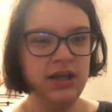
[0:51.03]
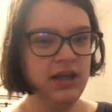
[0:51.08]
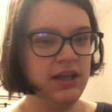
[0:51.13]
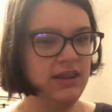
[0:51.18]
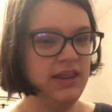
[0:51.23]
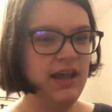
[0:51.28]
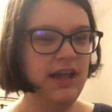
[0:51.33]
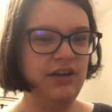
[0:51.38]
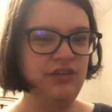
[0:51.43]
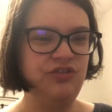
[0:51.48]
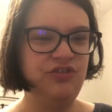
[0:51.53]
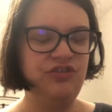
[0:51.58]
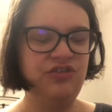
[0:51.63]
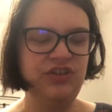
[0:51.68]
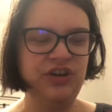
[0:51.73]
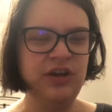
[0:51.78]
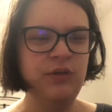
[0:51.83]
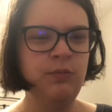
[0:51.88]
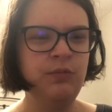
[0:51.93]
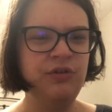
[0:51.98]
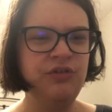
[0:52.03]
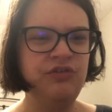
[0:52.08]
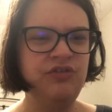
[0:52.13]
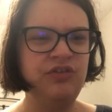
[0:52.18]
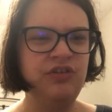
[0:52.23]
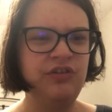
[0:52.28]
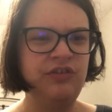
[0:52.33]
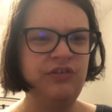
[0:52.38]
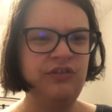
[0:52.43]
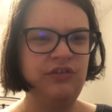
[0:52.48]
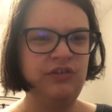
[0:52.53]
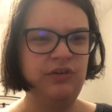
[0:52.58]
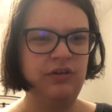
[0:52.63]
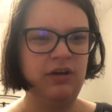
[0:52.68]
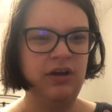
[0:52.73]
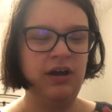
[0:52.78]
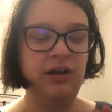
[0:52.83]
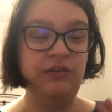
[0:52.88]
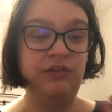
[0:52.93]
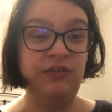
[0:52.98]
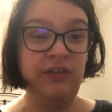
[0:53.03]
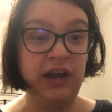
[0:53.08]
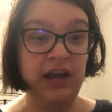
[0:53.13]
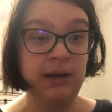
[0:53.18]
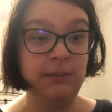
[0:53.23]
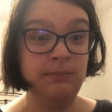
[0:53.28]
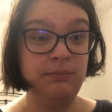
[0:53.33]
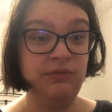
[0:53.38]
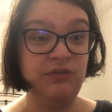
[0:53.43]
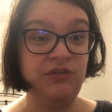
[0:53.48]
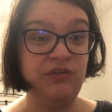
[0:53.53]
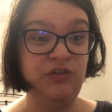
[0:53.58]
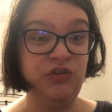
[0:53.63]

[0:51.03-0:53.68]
That she would just attempt